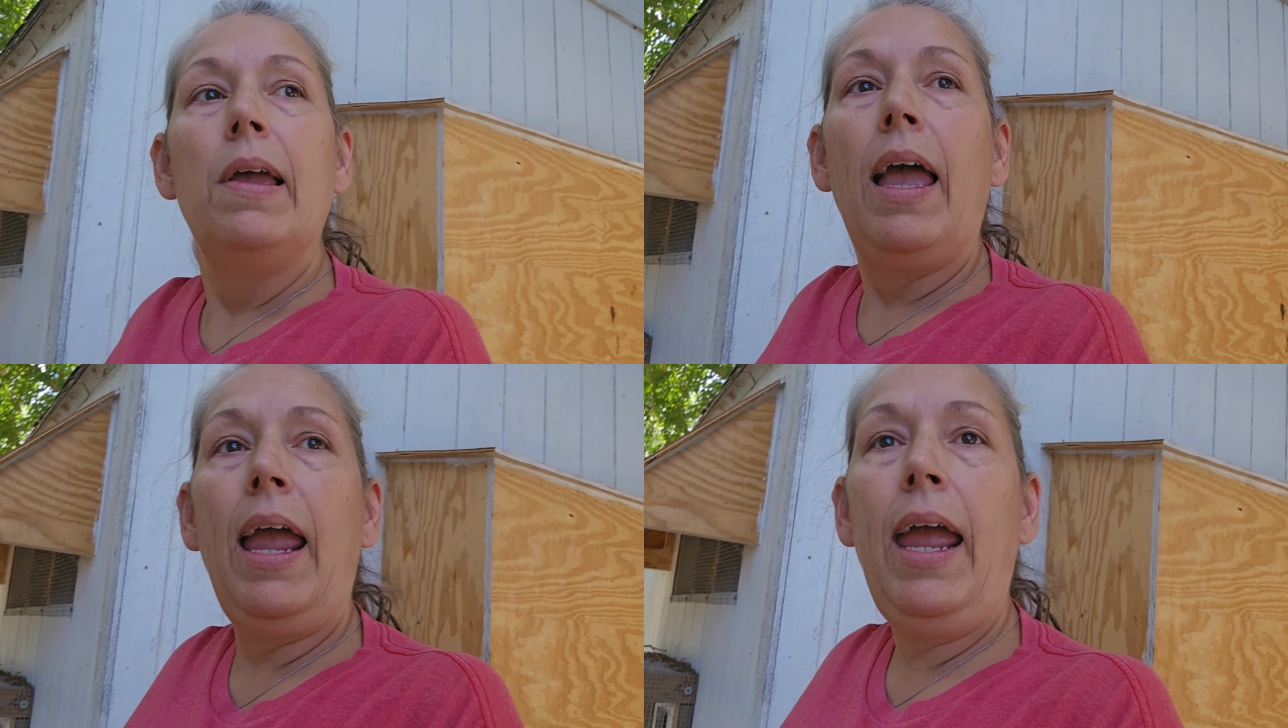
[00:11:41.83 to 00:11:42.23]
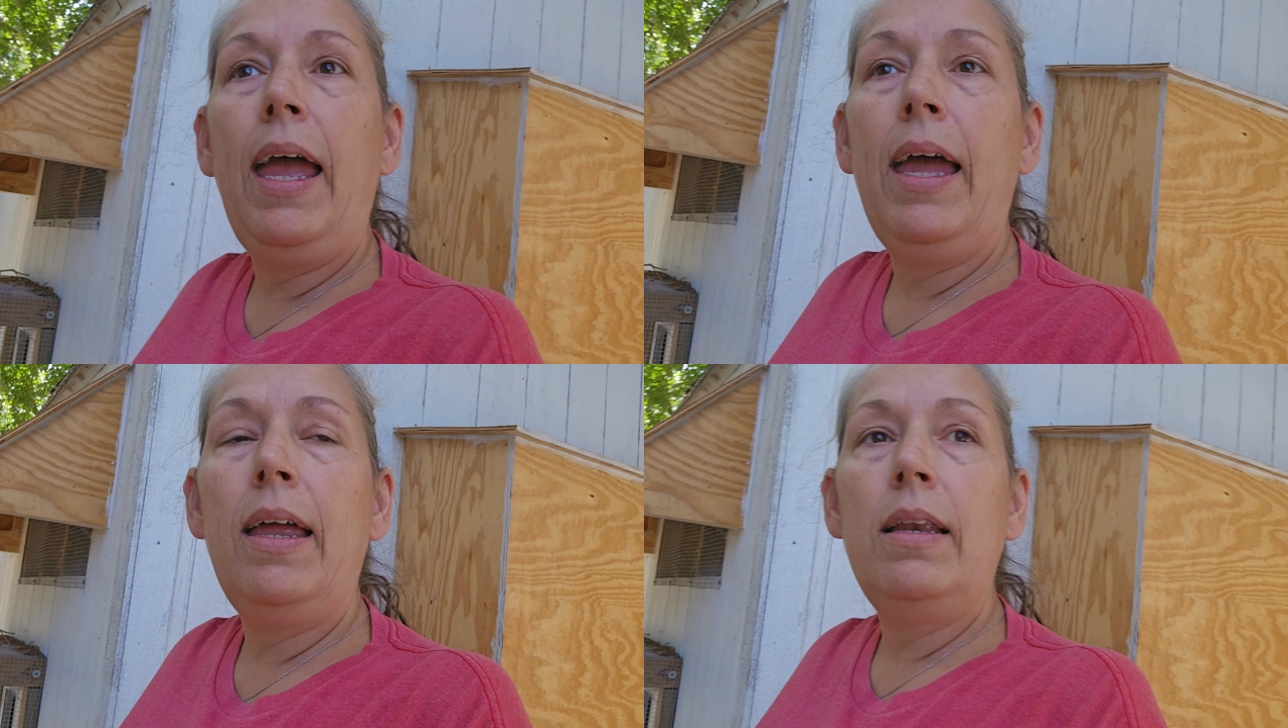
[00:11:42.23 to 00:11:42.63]

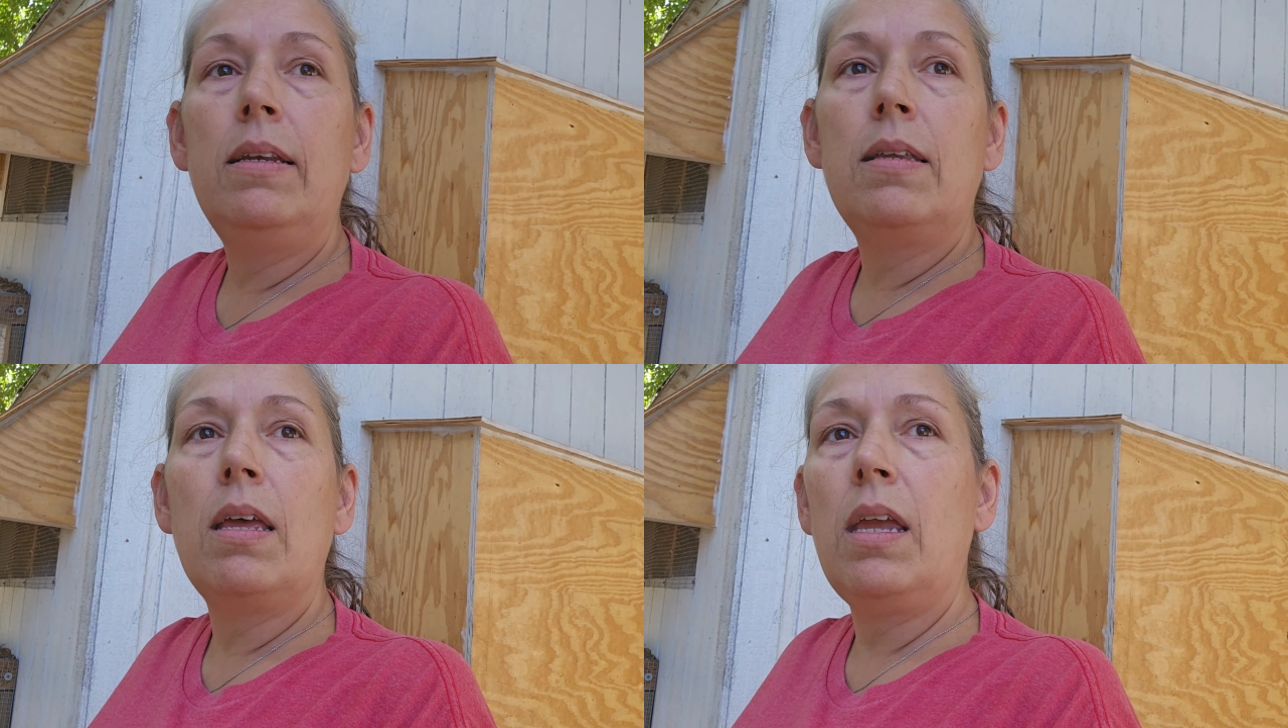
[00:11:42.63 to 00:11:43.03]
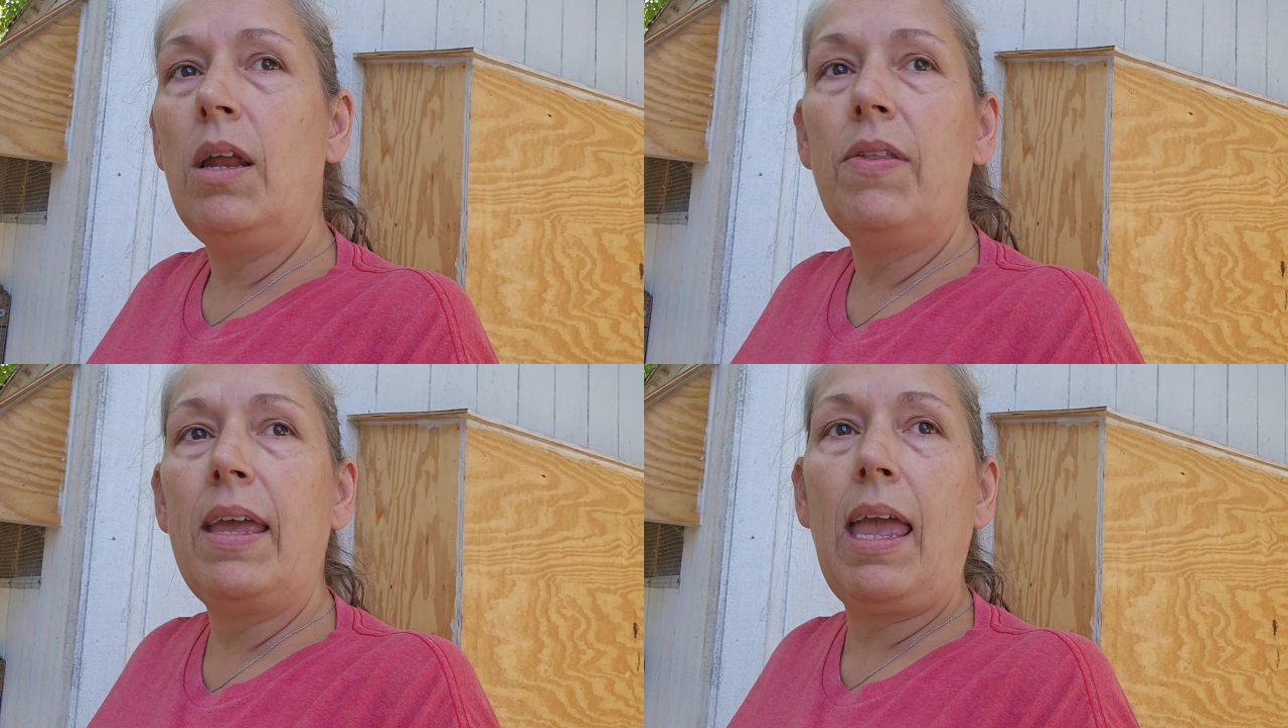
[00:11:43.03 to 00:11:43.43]
And you
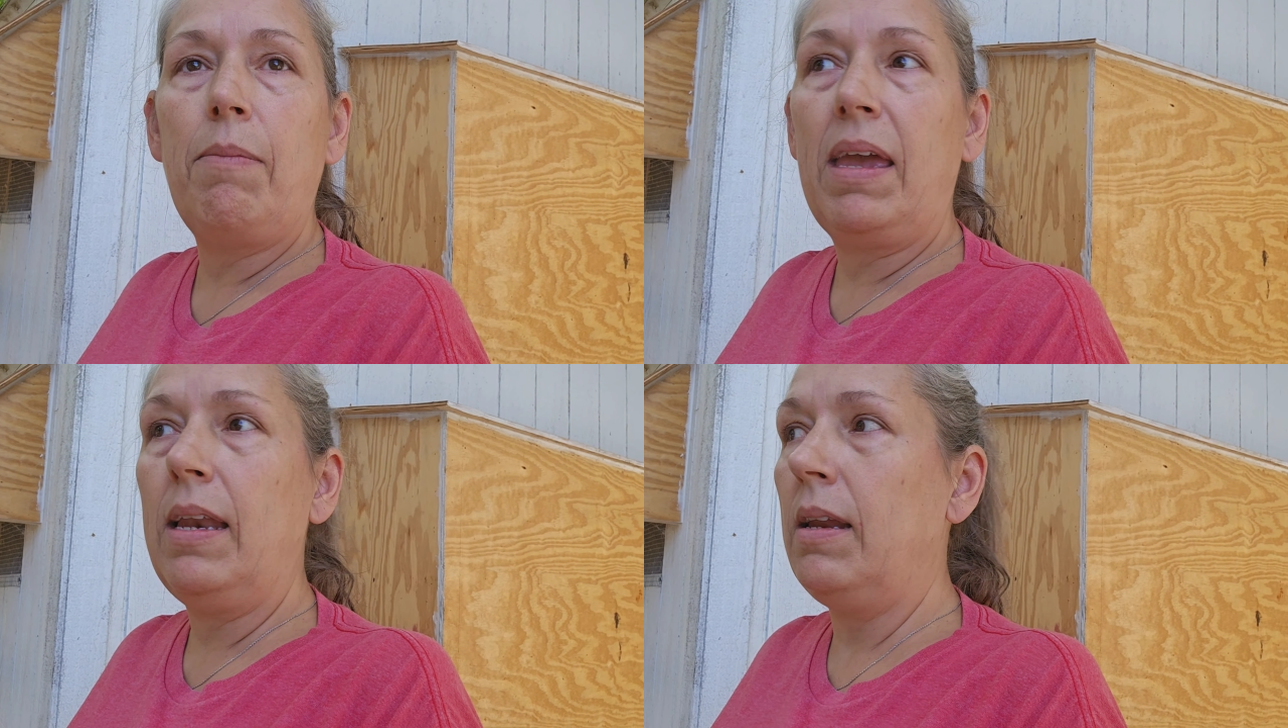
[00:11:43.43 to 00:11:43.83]
know, they came in,